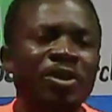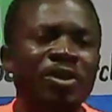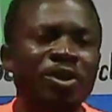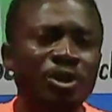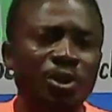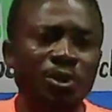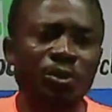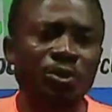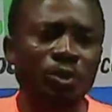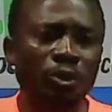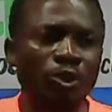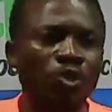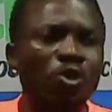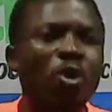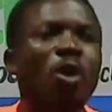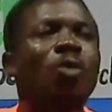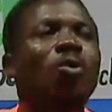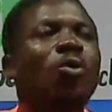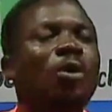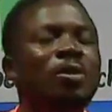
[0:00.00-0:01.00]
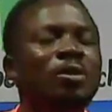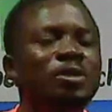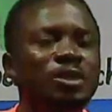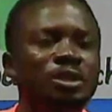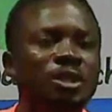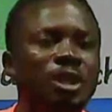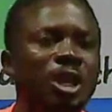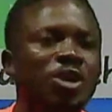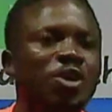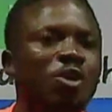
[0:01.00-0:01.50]
you
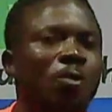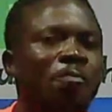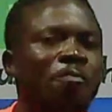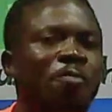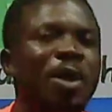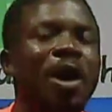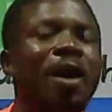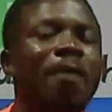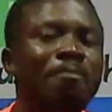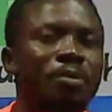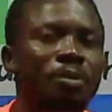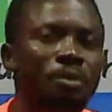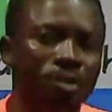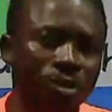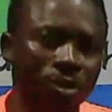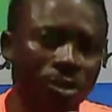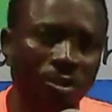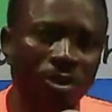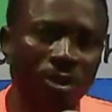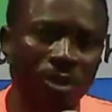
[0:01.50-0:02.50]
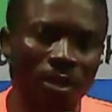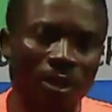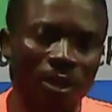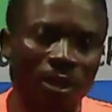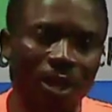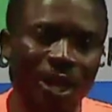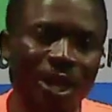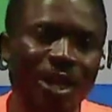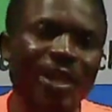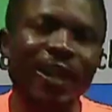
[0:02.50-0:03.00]
towards your purpose
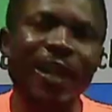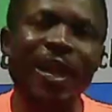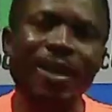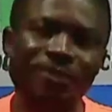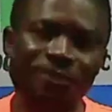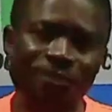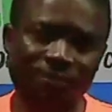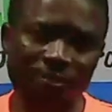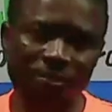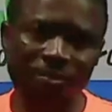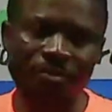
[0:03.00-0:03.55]
in life.